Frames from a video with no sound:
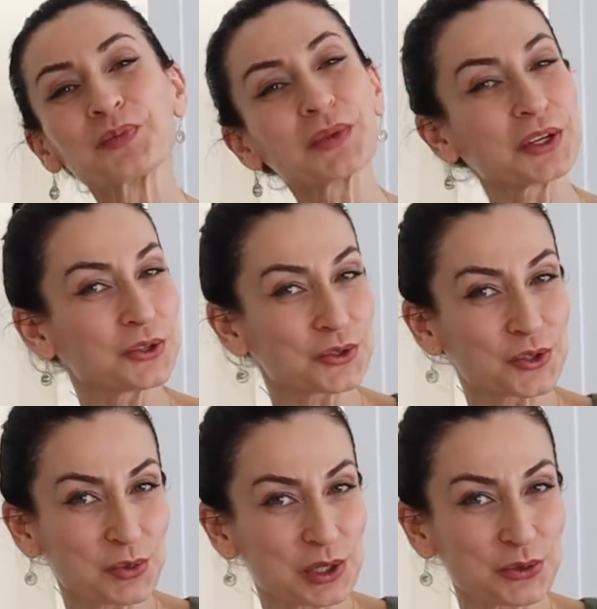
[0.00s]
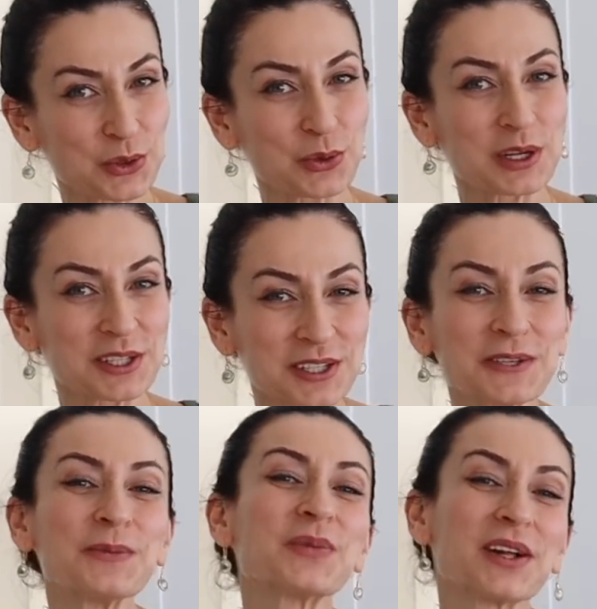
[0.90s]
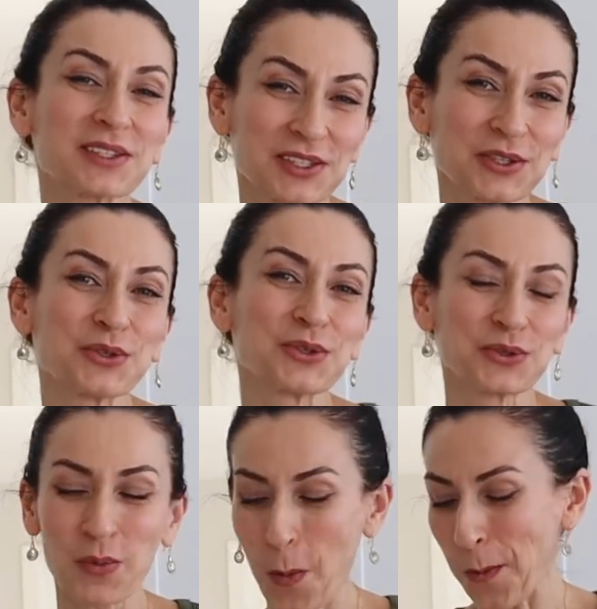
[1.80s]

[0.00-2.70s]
Thank you so much for watching. I'll see you soon.